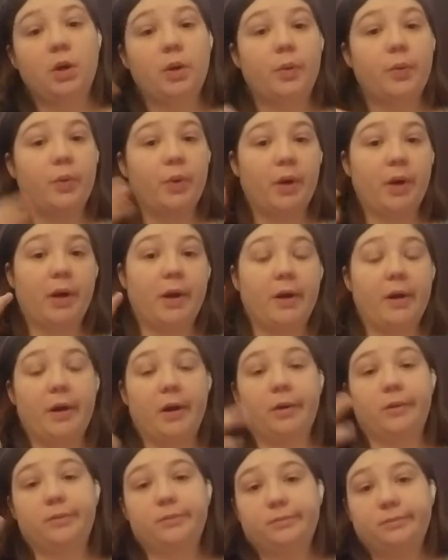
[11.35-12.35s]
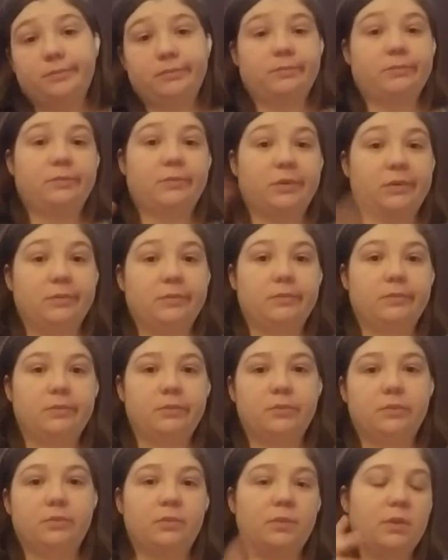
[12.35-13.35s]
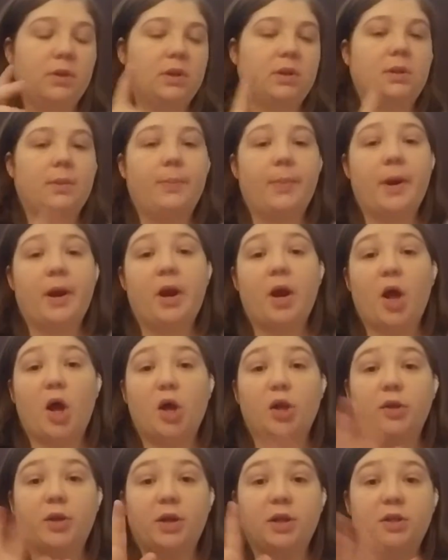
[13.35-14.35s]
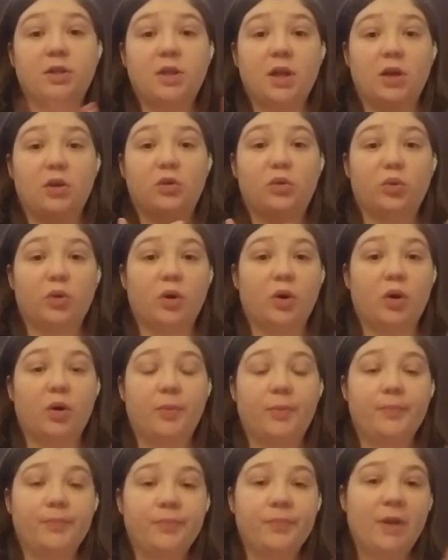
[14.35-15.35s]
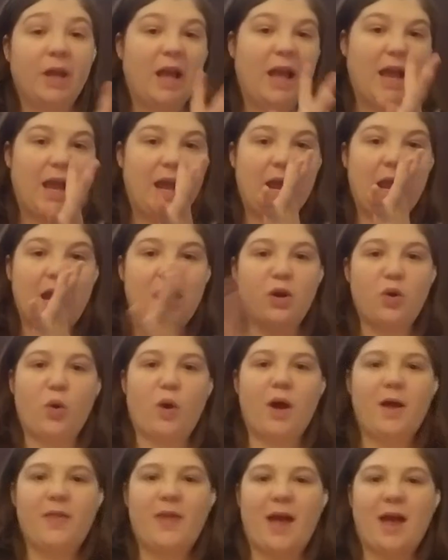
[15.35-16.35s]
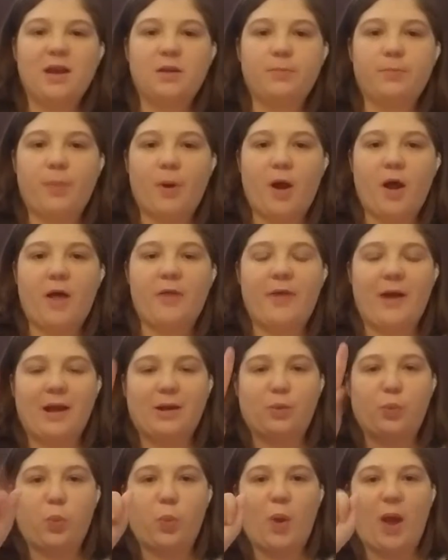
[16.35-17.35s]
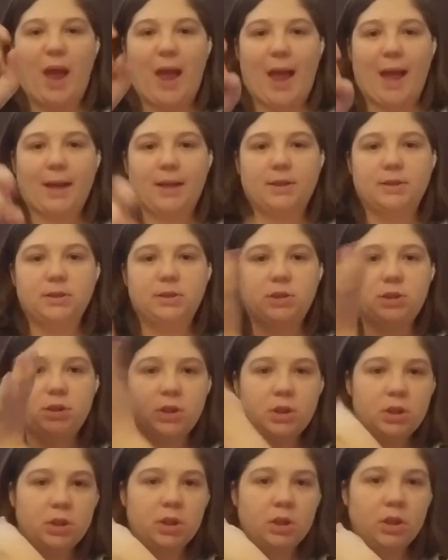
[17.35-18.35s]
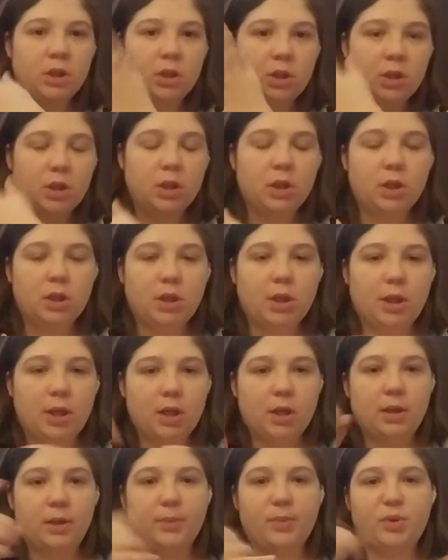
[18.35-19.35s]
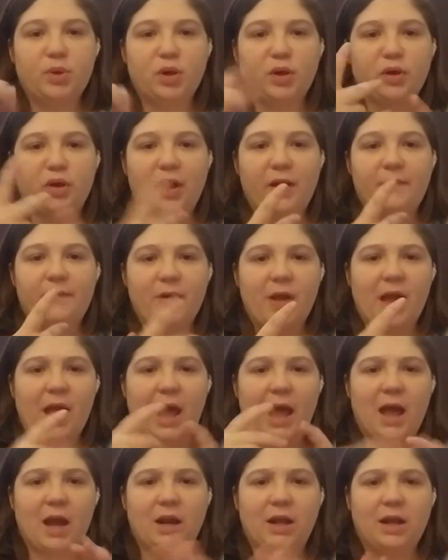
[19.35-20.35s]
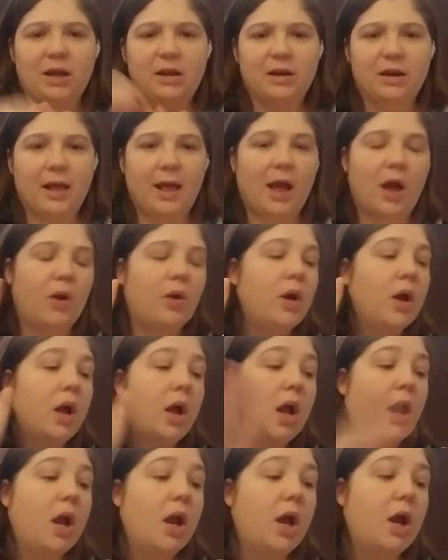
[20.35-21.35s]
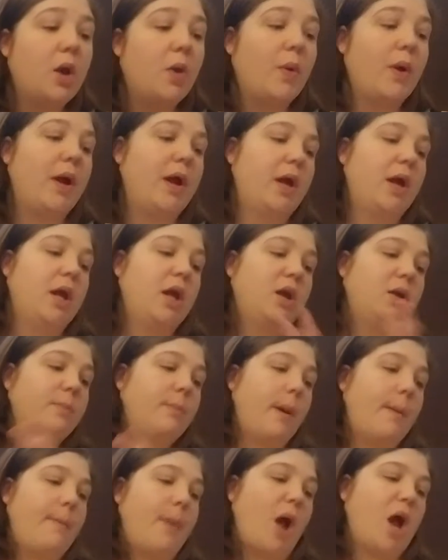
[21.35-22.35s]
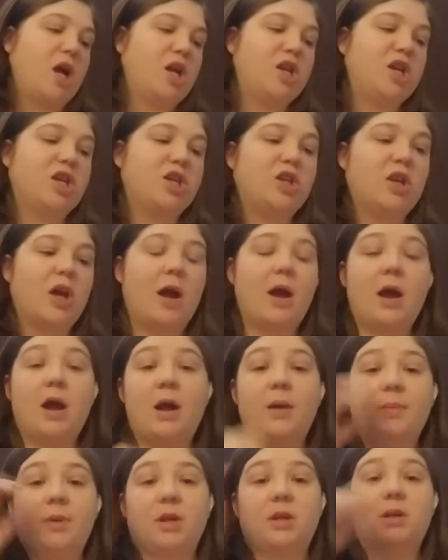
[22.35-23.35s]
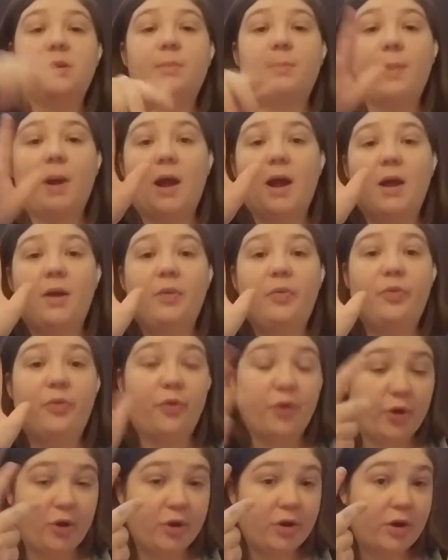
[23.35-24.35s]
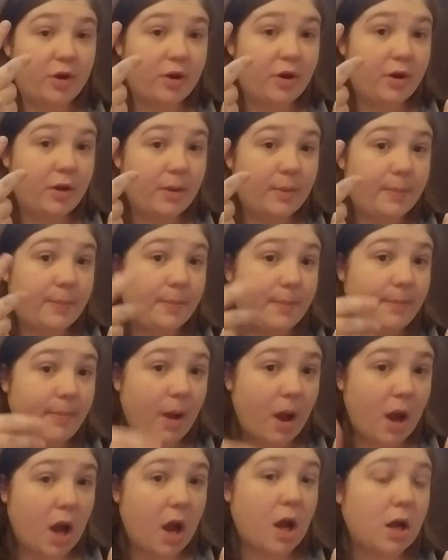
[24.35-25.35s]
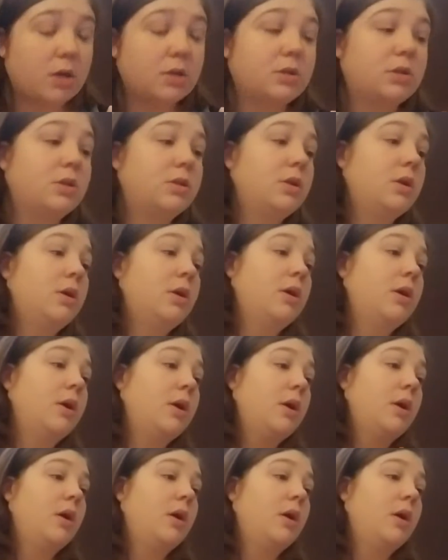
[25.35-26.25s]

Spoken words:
Well, it depends on the schedule. Ignore that spot, that's wax. I'm still trying to figure out how to get it out. Anyway, here's my Boxycharm. This is my third box.